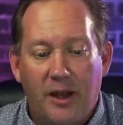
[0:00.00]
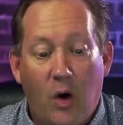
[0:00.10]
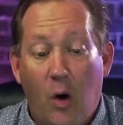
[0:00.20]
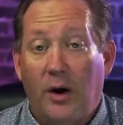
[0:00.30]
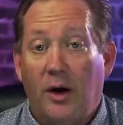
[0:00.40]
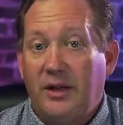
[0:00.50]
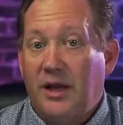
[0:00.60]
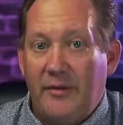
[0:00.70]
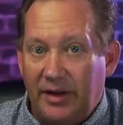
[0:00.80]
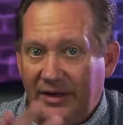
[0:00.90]
Or,
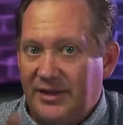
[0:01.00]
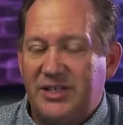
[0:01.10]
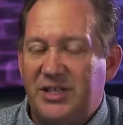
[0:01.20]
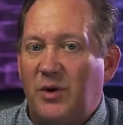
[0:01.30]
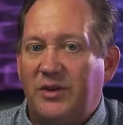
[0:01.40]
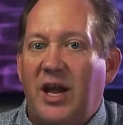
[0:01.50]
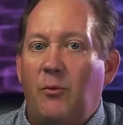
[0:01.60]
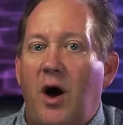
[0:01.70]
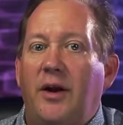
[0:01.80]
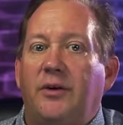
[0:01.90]
I mean, this is what they
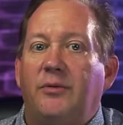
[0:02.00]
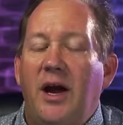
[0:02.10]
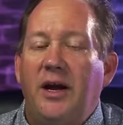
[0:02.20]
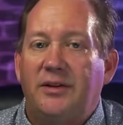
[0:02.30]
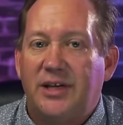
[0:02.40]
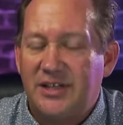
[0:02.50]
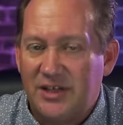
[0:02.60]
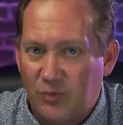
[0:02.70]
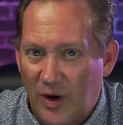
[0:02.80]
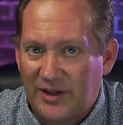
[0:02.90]
wanted, right? This
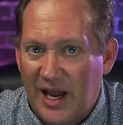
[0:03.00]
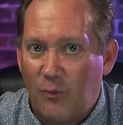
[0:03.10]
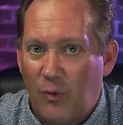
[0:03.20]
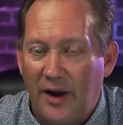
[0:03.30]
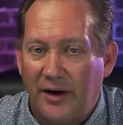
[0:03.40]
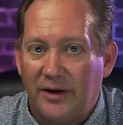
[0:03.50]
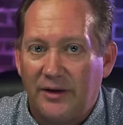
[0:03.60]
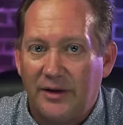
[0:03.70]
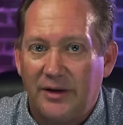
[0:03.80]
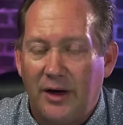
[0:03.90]
is what they wanted.
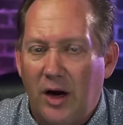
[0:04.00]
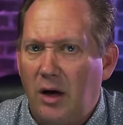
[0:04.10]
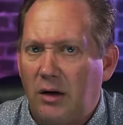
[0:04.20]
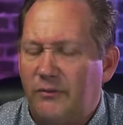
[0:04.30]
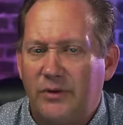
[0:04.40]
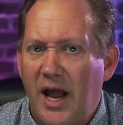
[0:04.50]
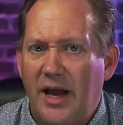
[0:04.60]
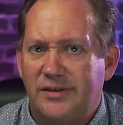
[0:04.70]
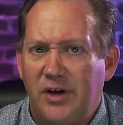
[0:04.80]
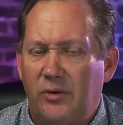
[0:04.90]
And, oh,
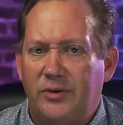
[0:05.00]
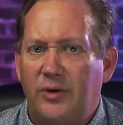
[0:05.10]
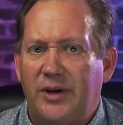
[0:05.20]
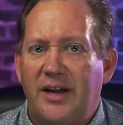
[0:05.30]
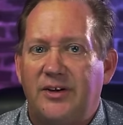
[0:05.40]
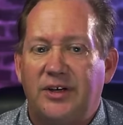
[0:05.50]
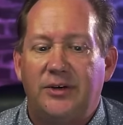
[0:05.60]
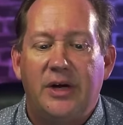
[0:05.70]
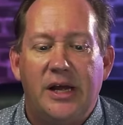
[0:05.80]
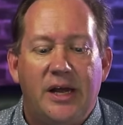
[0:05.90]
flags. No can
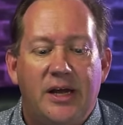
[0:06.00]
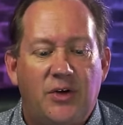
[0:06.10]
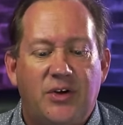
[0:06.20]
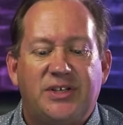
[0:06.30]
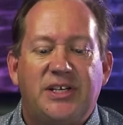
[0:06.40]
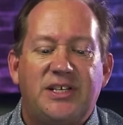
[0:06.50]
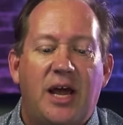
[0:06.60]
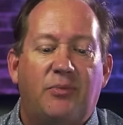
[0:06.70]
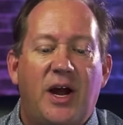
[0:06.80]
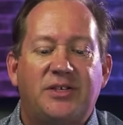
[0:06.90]
do. So does this
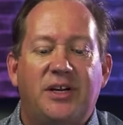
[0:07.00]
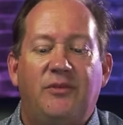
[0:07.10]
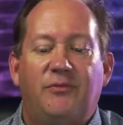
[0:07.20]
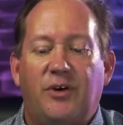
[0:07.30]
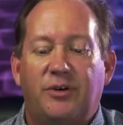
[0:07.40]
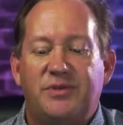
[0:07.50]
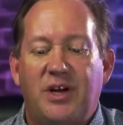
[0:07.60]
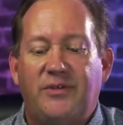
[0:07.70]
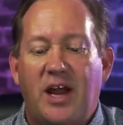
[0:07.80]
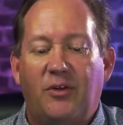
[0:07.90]
set precedent for
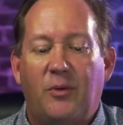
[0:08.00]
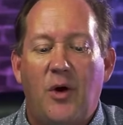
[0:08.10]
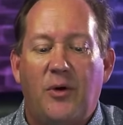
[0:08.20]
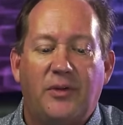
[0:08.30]
stuff down the road?